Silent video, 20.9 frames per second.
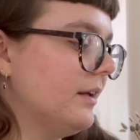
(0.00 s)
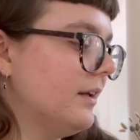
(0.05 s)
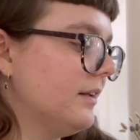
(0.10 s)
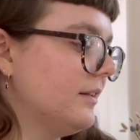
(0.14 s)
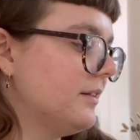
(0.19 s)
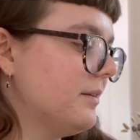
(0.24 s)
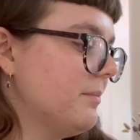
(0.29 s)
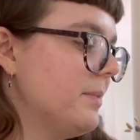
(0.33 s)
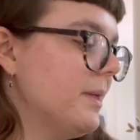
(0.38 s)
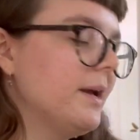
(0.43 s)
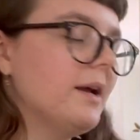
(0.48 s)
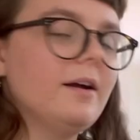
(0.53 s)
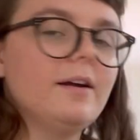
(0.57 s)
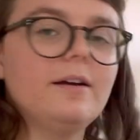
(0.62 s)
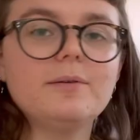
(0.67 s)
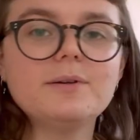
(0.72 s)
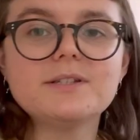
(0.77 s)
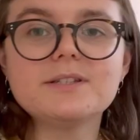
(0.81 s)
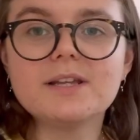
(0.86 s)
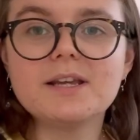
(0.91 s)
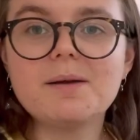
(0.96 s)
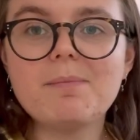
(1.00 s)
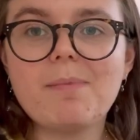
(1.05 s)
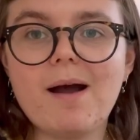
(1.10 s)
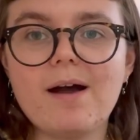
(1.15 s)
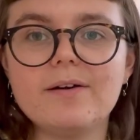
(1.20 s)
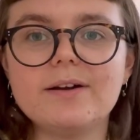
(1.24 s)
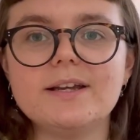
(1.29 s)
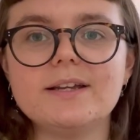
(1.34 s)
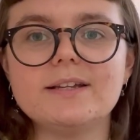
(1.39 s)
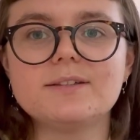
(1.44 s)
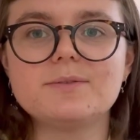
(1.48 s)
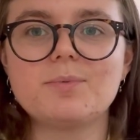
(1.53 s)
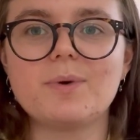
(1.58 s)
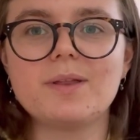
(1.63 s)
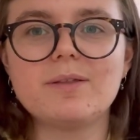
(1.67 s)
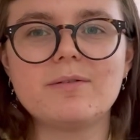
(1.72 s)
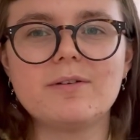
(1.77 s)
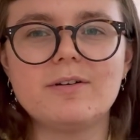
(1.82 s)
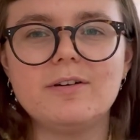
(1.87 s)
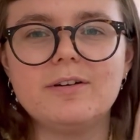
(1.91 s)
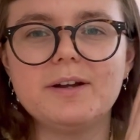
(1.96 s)
something I always think about is
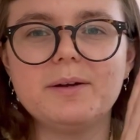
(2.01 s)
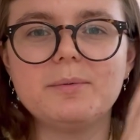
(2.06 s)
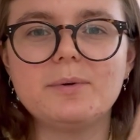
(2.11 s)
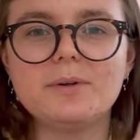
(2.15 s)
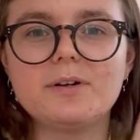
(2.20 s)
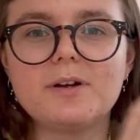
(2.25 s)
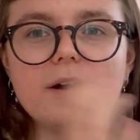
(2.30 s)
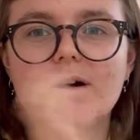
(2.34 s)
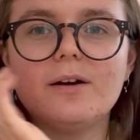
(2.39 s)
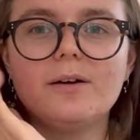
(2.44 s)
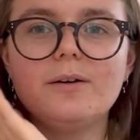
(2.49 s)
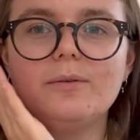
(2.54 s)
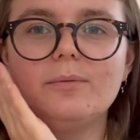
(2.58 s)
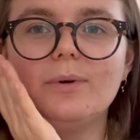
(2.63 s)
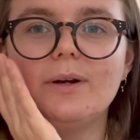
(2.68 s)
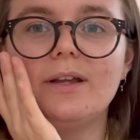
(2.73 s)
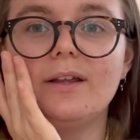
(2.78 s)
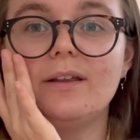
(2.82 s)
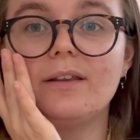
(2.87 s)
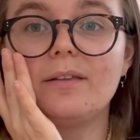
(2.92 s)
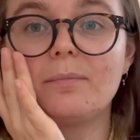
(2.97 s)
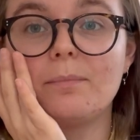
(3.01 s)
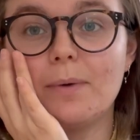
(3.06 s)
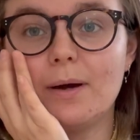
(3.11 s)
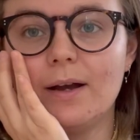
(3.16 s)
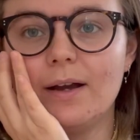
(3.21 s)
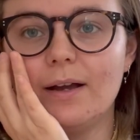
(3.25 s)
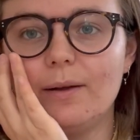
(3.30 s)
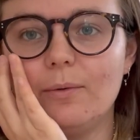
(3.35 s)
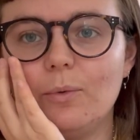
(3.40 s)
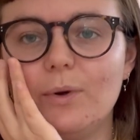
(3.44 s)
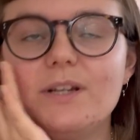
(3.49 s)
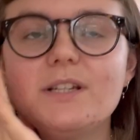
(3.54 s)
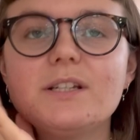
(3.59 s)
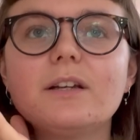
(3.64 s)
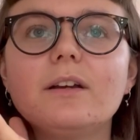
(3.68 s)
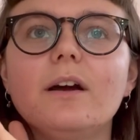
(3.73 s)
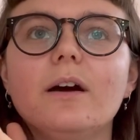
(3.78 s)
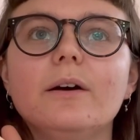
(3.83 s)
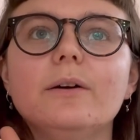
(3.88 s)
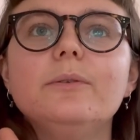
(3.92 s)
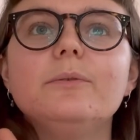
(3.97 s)
whether or not it will go with my winter
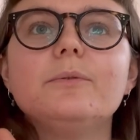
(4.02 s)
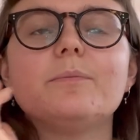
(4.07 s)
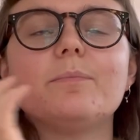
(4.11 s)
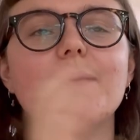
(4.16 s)
coat,